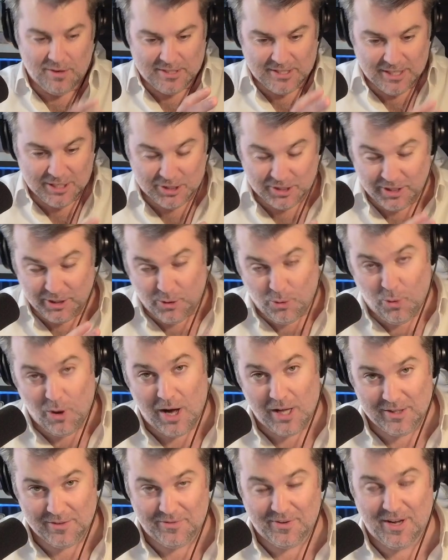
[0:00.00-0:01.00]
essentially
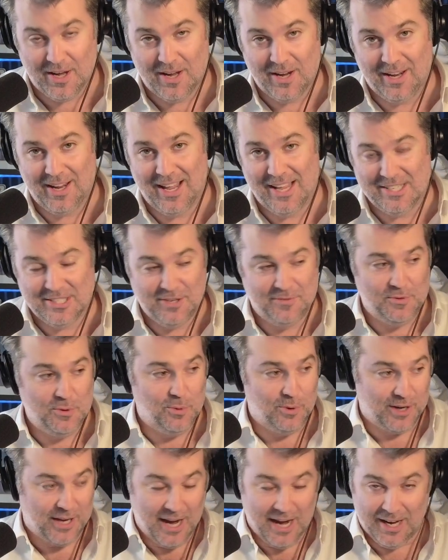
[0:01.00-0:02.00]
qualifying as if you
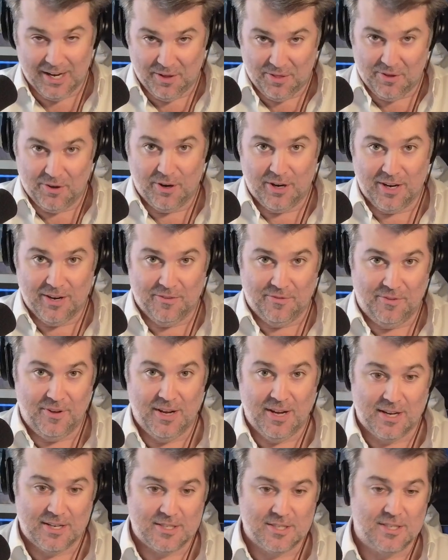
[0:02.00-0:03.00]
were getting a 30-year
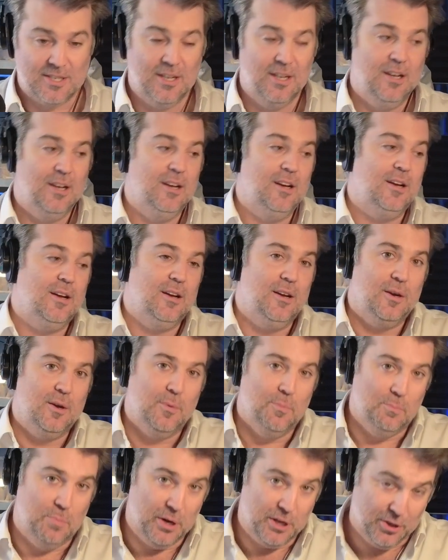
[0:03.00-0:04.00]
fixed,
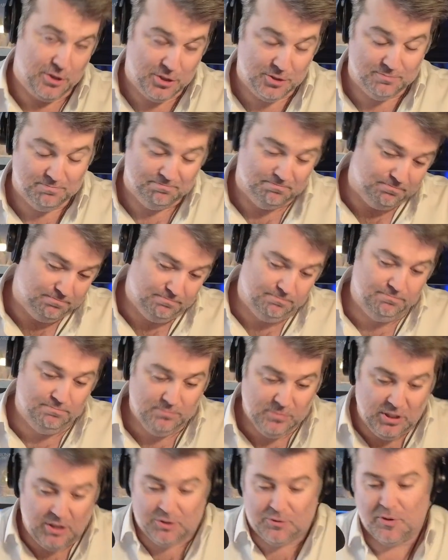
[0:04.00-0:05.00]
but you're,
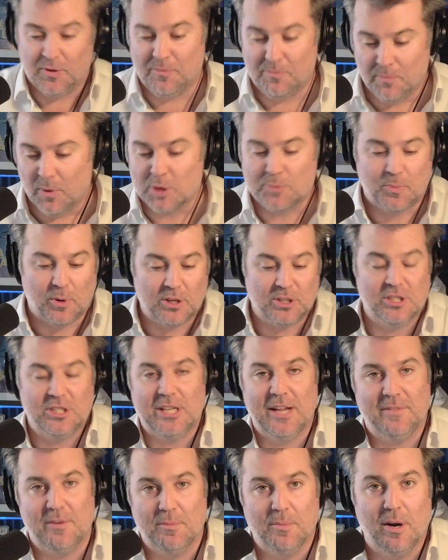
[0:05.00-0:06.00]
for the most part, just
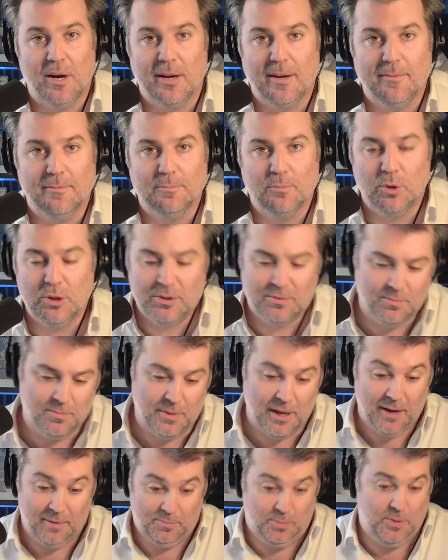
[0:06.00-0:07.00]
saving money, which,
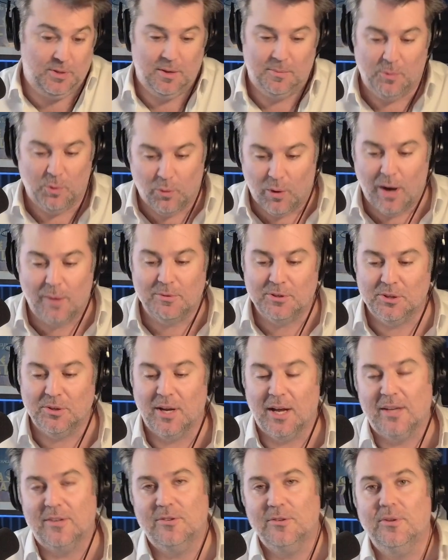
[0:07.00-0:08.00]
why would you
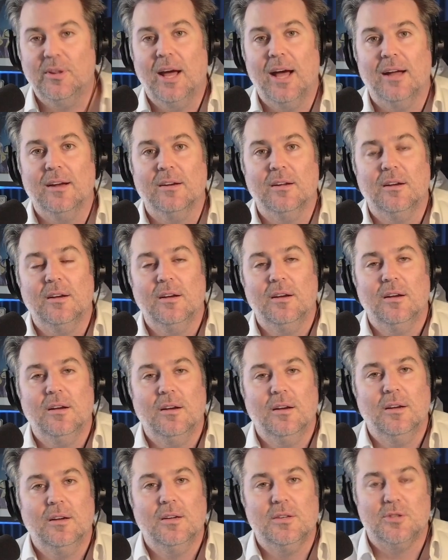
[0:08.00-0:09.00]
not do that?
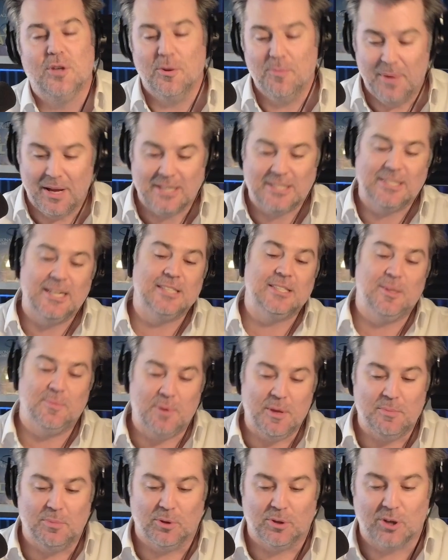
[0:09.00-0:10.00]
So it makes sense that
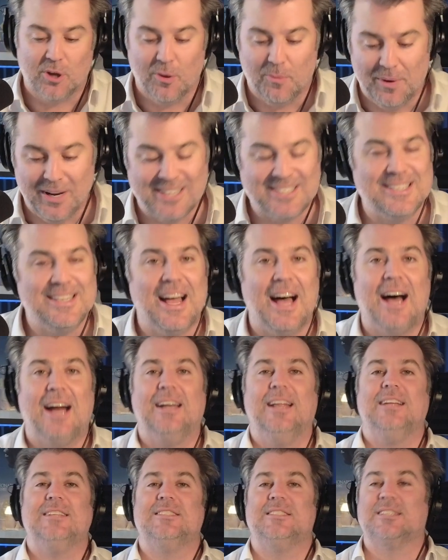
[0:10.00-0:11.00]
people are going, but it's
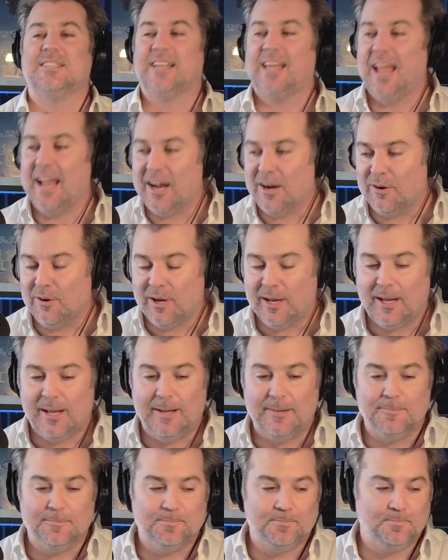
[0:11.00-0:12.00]
not a scary